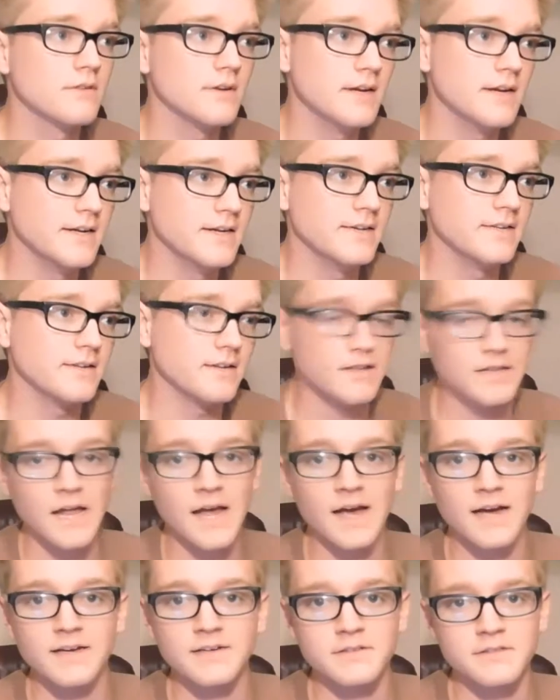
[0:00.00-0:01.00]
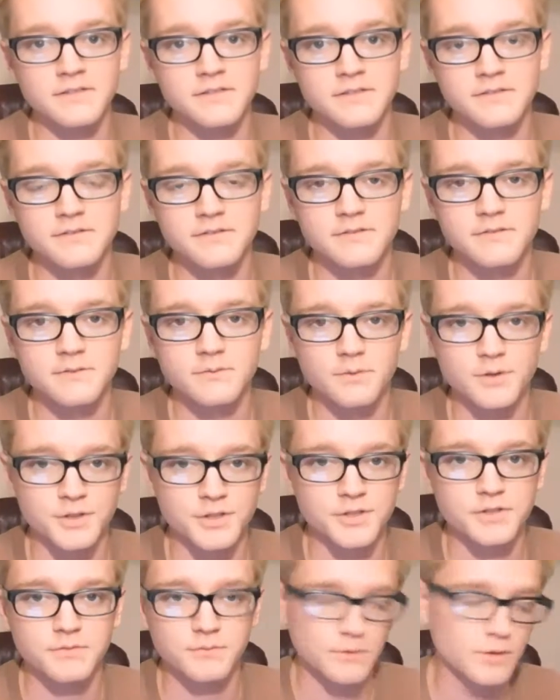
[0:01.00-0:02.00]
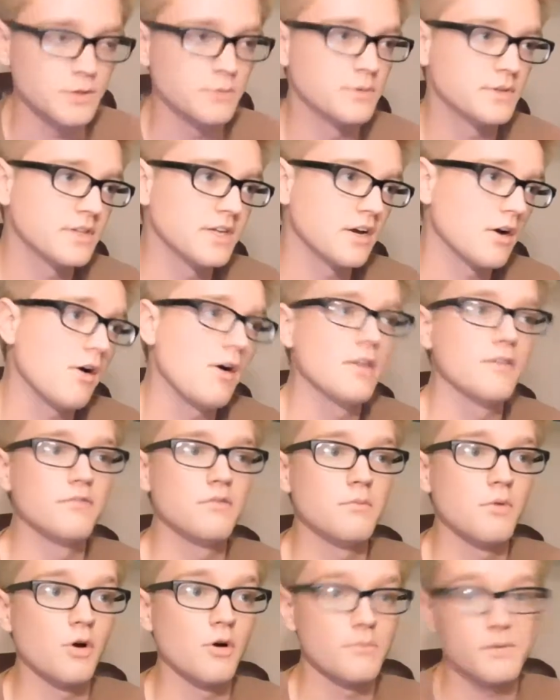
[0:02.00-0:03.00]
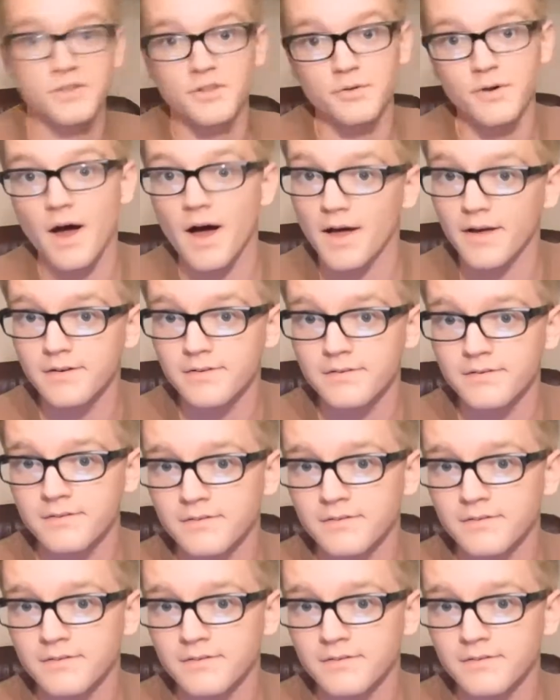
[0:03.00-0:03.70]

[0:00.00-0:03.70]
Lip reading: in glass, which you would think all of them are, but they're not.